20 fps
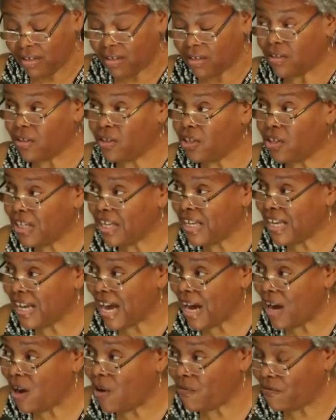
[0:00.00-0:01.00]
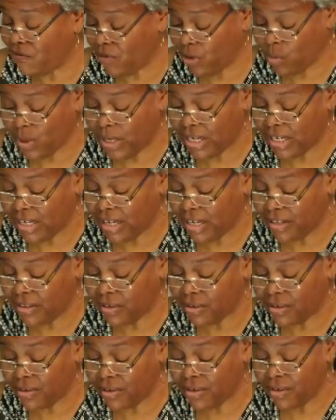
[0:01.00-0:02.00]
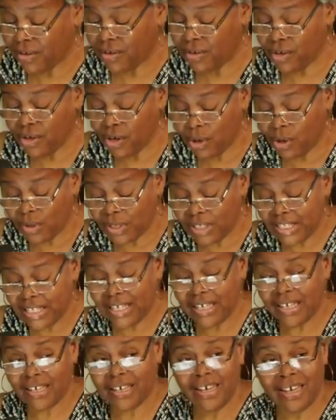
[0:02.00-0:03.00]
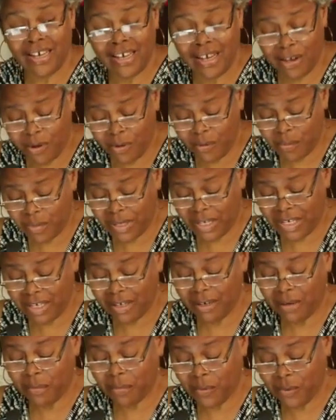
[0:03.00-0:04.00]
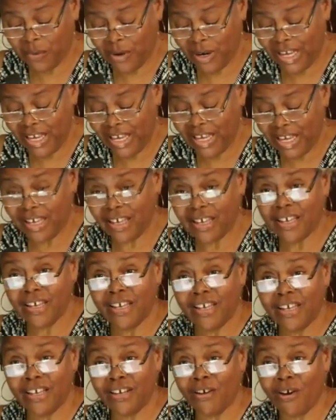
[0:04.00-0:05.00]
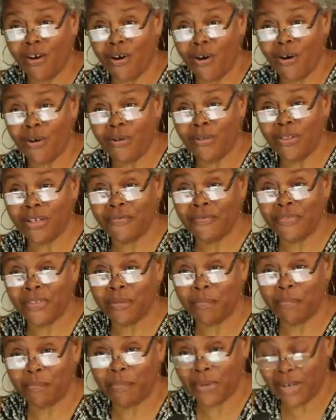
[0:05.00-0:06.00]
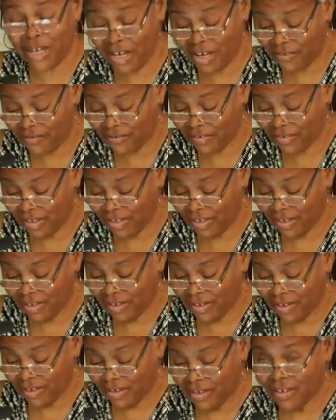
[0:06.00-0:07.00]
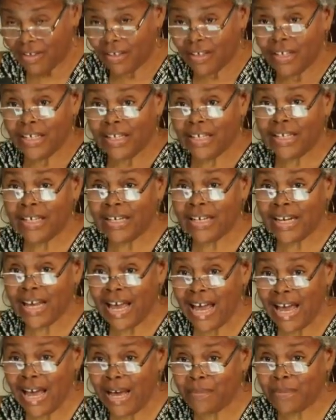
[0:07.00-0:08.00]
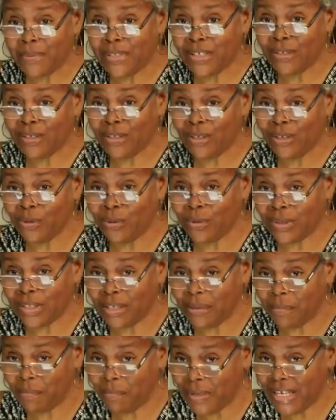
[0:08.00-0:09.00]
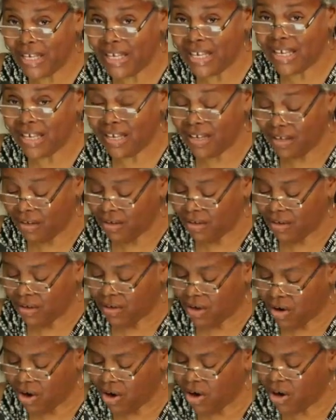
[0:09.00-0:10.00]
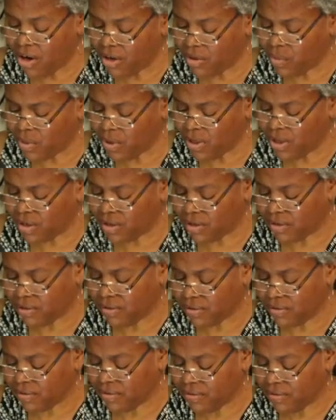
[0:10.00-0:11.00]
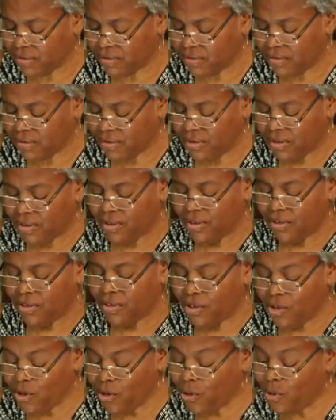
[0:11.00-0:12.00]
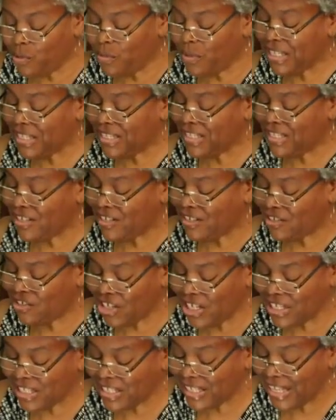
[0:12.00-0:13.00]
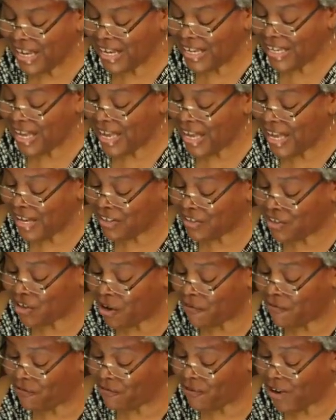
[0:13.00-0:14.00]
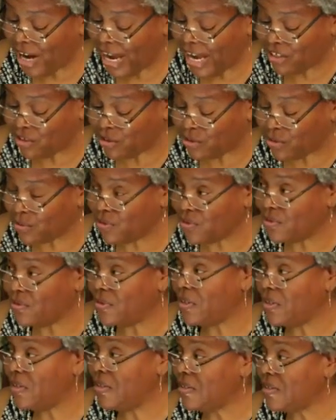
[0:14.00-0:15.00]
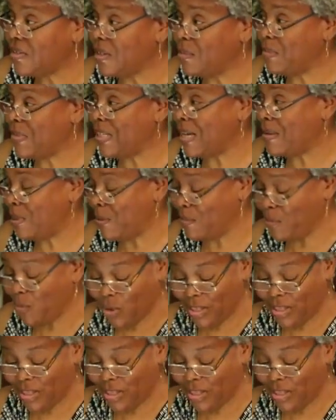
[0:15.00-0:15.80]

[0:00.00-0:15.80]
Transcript: Looking out for one another, noticing, helping, praying, and all of the above can absolutely be hard work. Humans, just like eggs, are fragile, sometimes more